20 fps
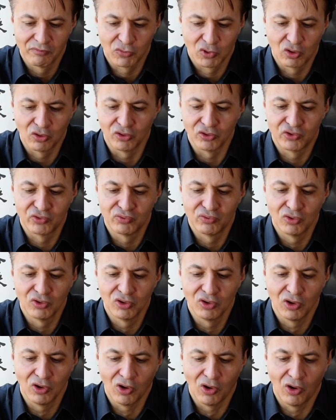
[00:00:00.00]

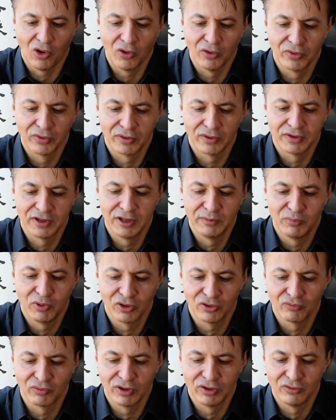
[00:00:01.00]
control on the
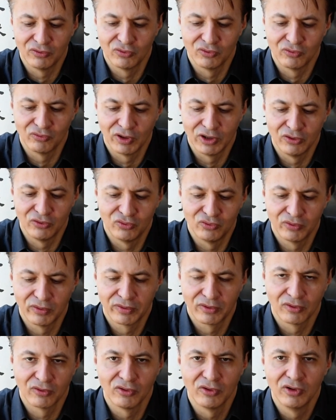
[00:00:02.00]
teapot when you do
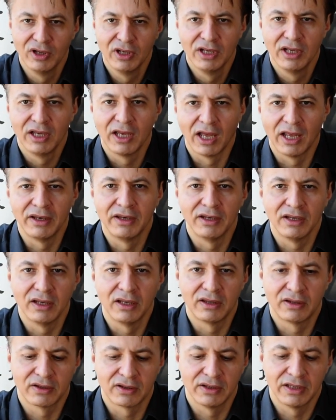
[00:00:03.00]
so, and
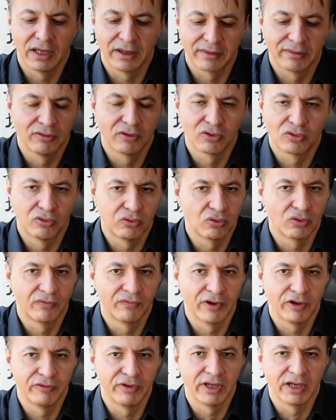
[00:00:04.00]
it does not look
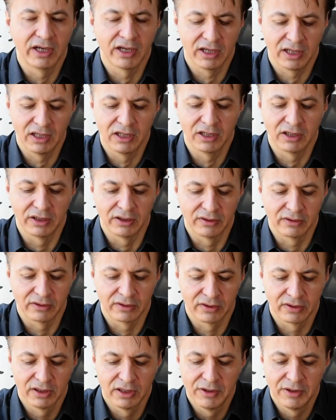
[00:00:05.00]
very elegant.